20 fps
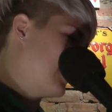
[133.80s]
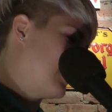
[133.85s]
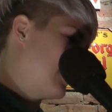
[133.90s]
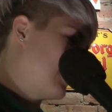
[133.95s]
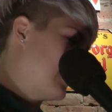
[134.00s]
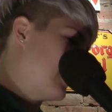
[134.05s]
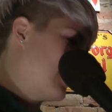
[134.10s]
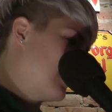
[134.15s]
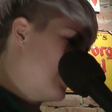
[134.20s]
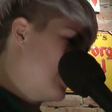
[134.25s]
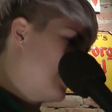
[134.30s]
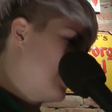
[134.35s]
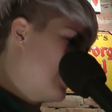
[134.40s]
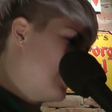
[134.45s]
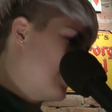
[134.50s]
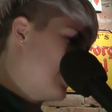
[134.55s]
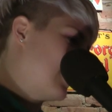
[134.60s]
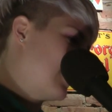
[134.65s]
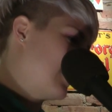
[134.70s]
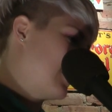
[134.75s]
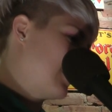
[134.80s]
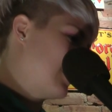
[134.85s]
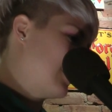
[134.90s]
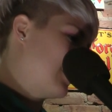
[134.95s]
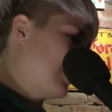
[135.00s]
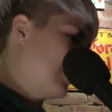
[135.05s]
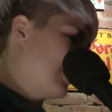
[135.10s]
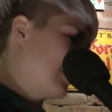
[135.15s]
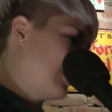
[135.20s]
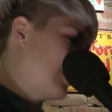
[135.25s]

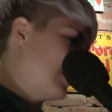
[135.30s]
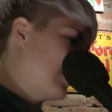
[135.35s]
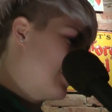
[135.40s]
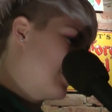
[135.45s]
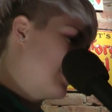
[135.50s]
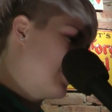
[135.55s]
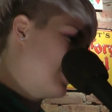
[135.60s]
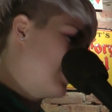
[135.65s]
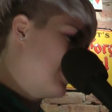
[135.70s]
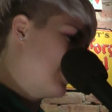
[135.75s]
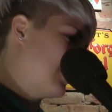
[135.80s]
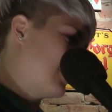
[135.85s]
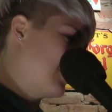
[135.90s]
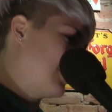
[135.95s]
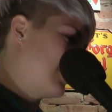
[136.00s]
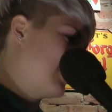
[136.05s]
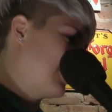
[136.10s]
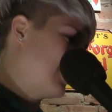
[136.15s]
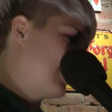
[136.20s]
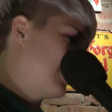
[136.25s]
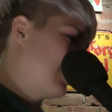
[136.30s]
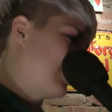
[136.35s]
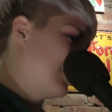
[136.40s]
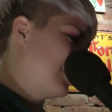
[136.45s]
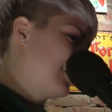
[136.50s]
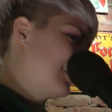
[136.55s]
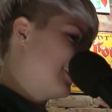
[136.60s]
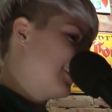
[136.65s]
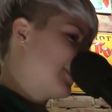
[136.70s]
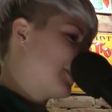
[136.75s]

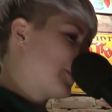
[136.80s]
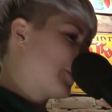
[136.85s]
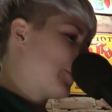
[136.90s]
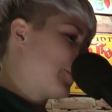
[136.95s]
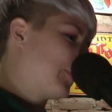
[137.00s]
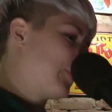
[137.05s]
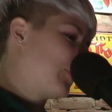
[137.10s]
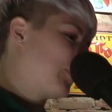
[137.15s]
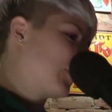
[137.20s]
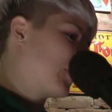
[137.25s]
No one is speaking in this clip.